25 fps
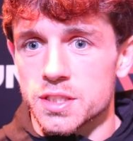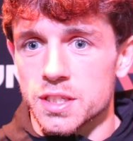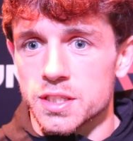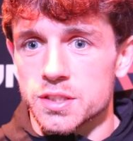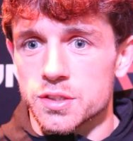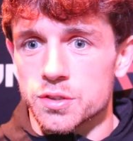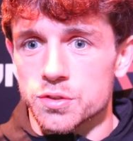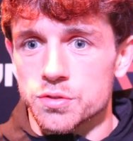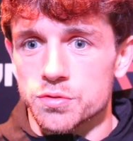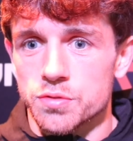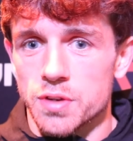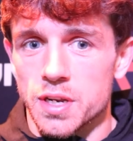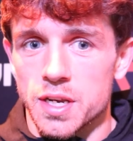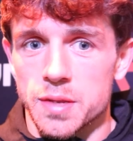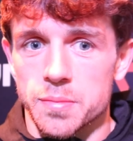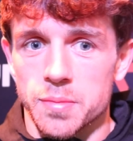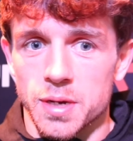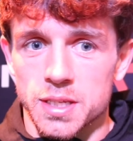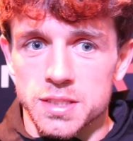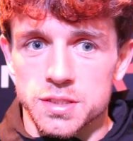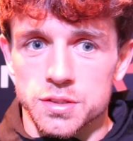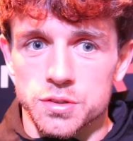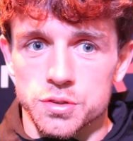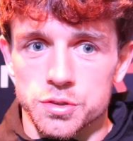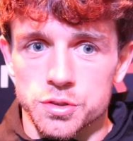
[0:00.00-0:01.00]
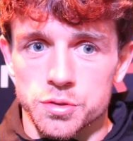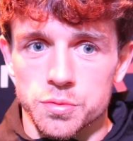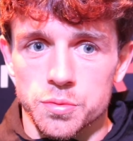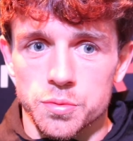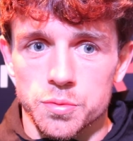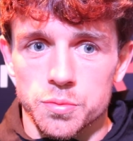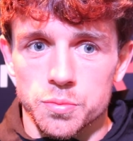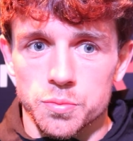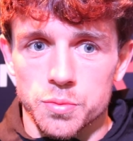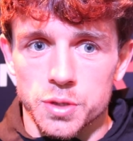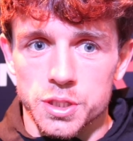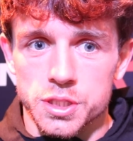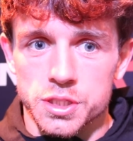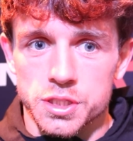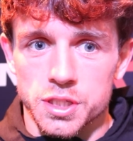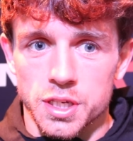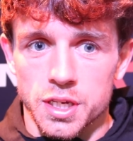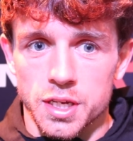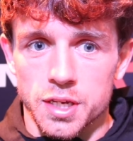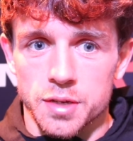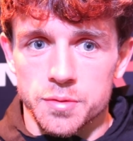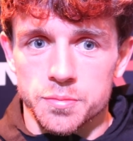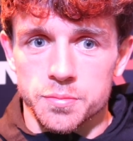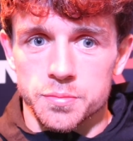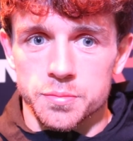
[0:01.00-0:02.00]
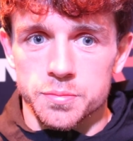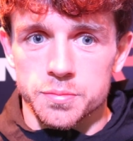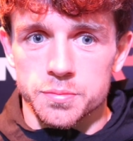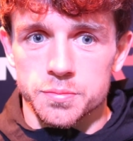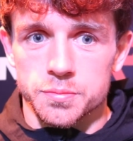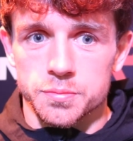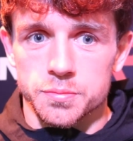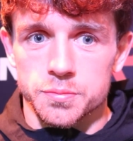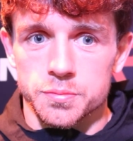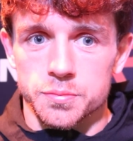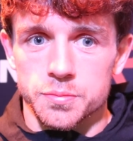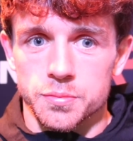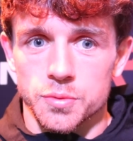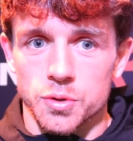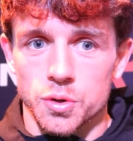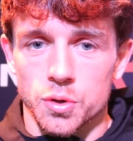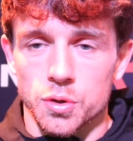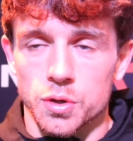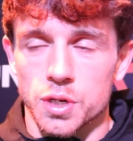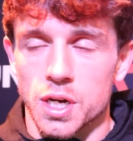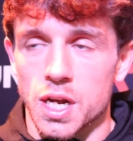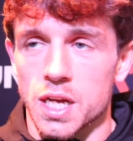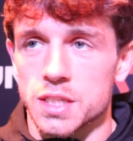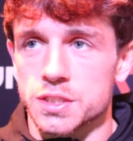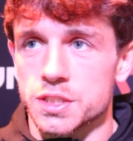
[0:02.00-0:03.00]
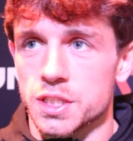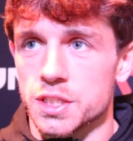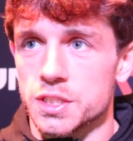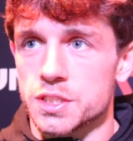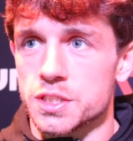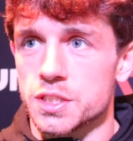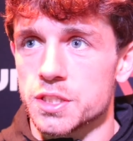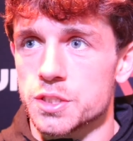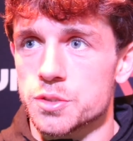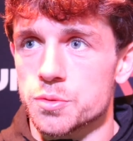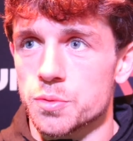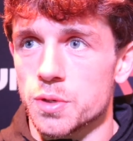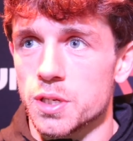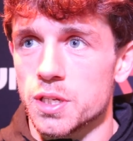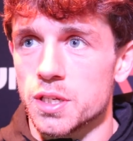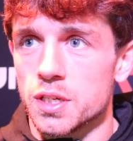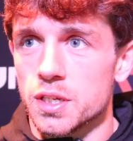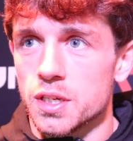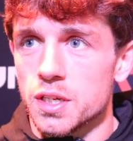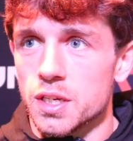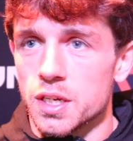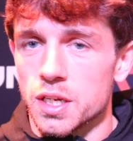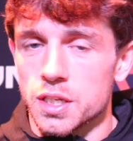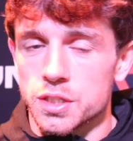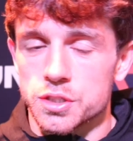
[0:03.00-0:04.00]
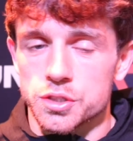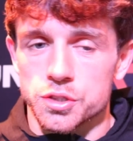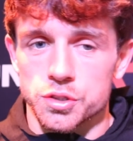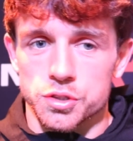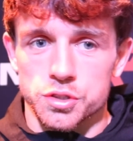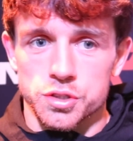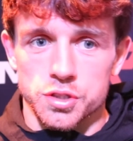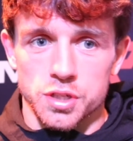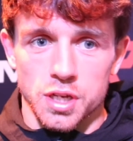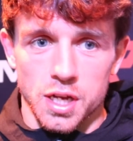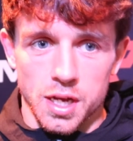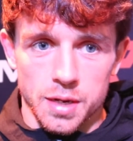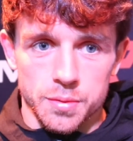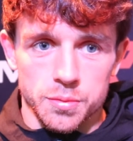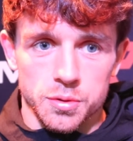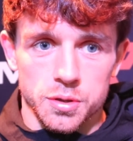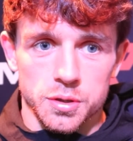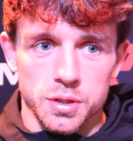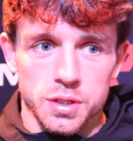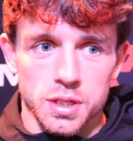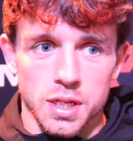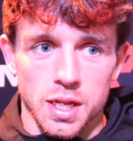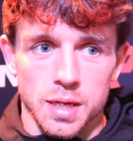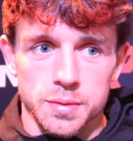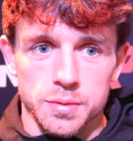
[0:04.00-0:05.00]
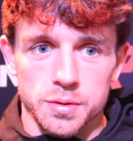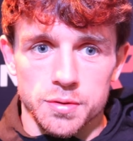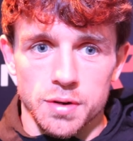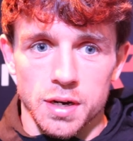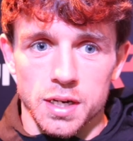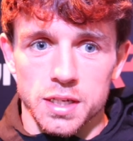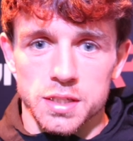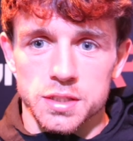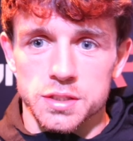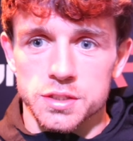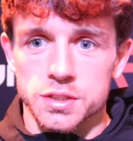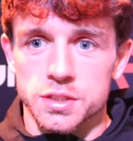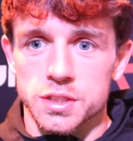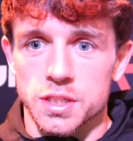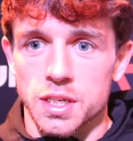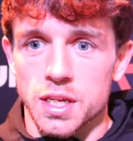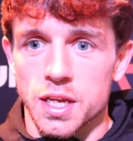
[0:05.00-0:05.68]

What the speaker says: doesn't really matter, does it, which organisation it's with. It's just I want to climb the rankings